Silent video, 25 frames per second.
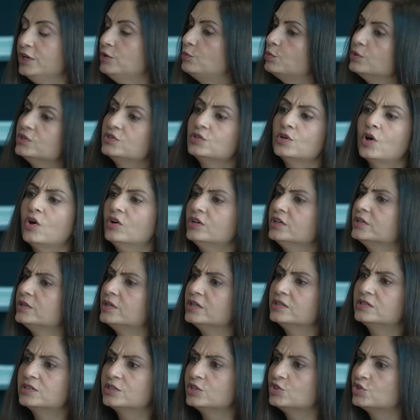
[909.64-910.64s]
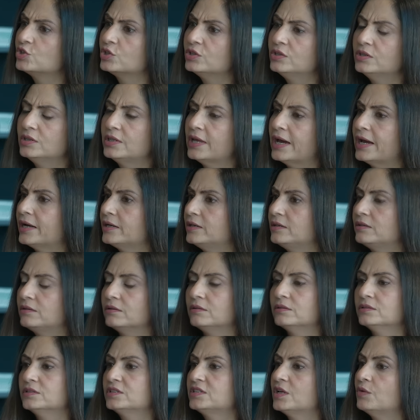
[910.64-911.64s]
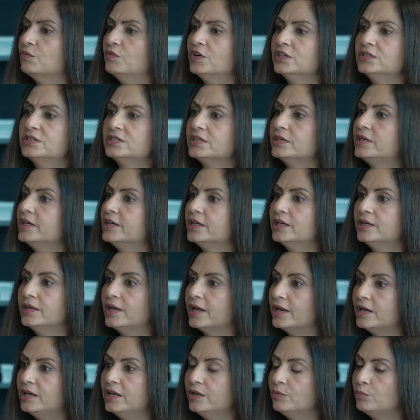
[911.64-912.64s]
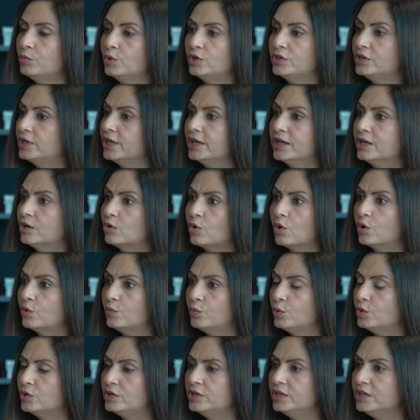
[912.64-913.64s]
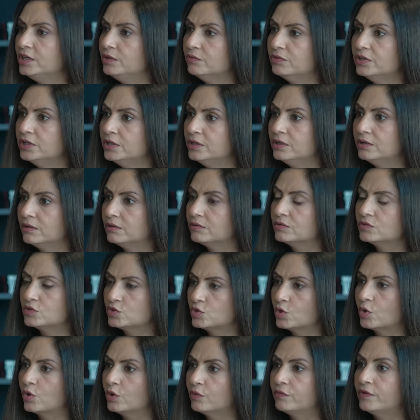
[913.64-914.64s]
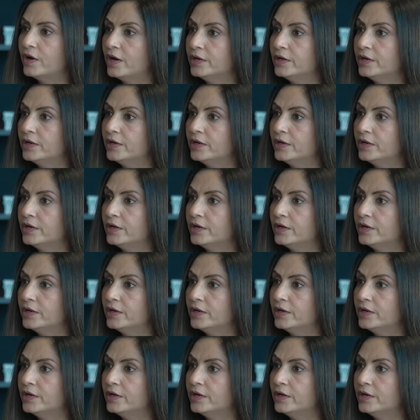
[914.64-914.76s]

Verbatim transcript: it was not a decision that someone sitting in LA would take or would even sort of